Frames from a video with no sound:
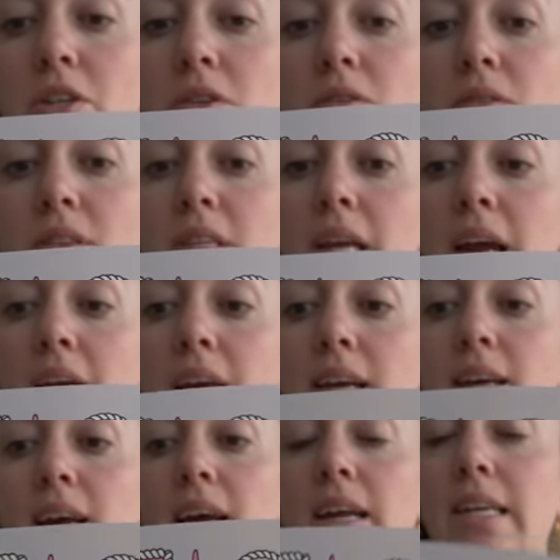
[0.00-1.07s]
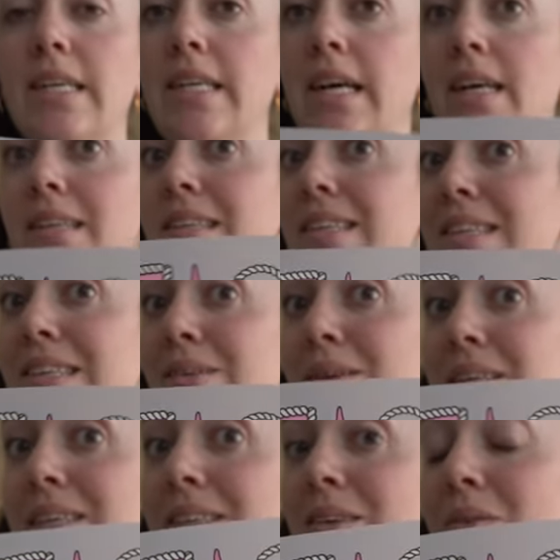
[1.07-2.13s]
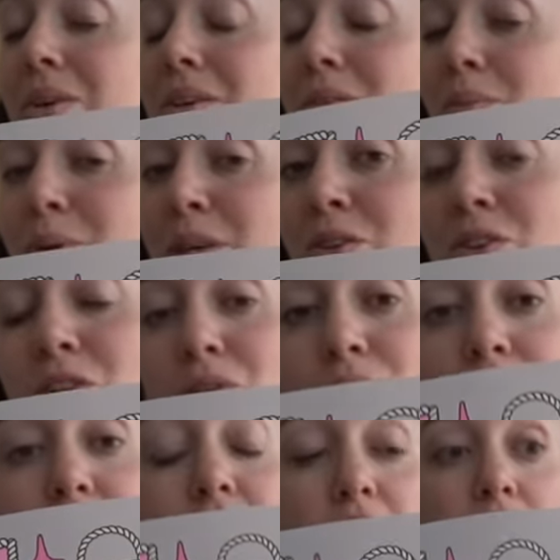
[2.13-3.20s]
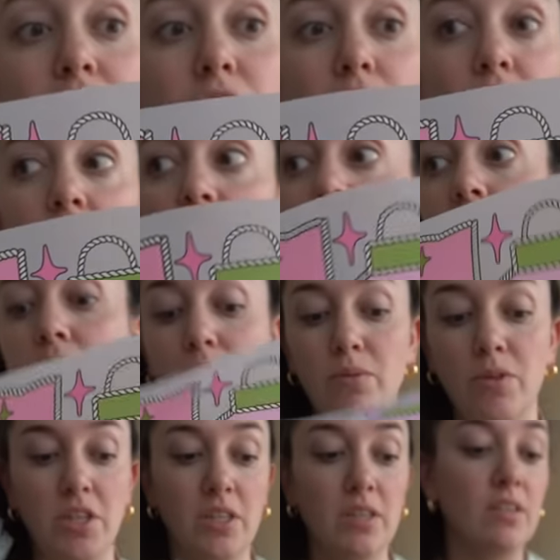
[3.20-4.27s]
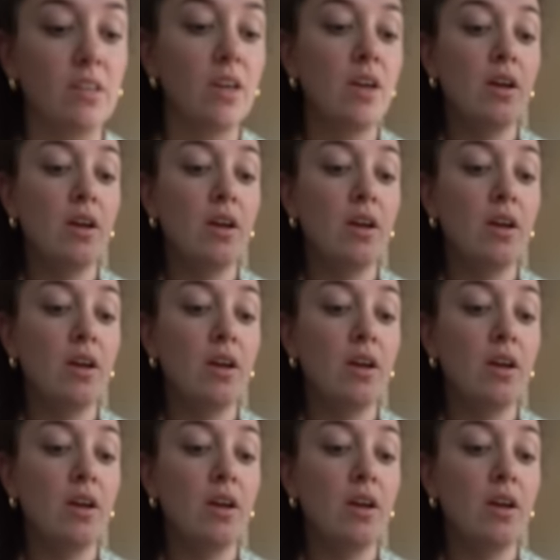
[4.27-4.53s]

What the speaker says: Tuesday. And yes, this one is going to be just $2, which is